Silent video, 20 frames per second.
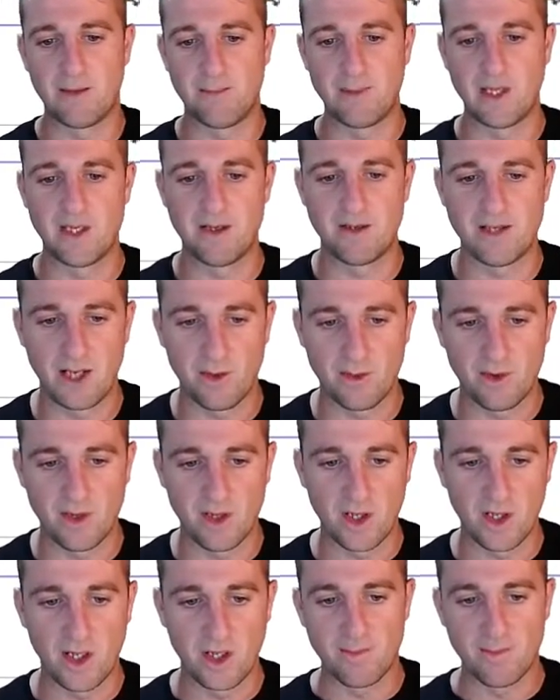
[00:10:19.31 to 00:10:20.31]
I mean, down
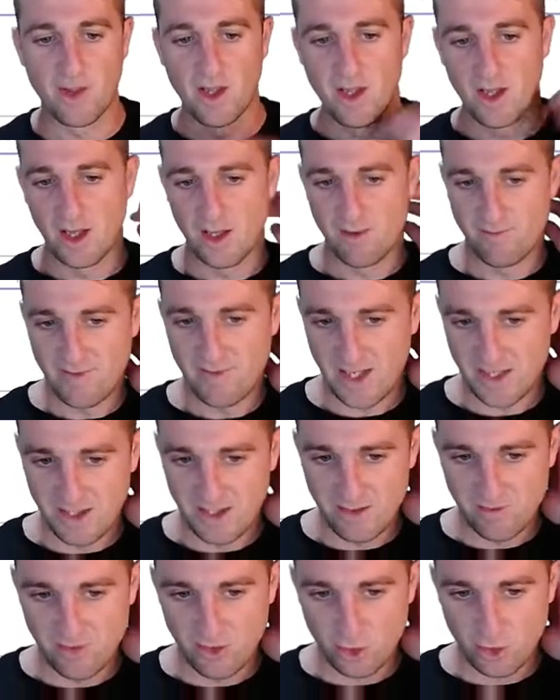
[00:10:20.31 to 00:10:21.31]
at that
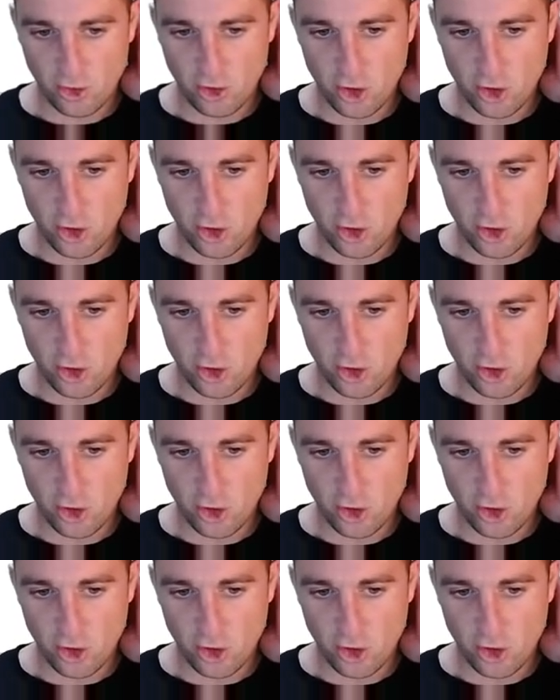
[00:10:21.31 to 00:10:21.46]
level